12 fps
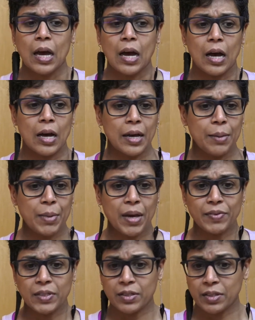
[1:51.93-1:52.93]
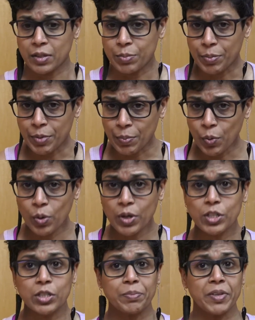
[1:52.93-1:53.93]
I'm having to think about my
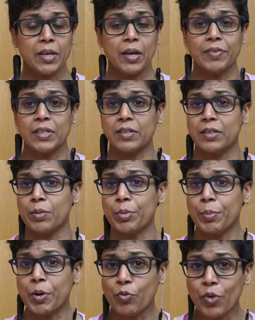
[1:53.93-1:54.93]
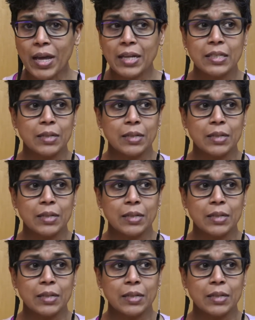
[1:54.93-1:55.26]
mortgage, I'm having to think about my rent,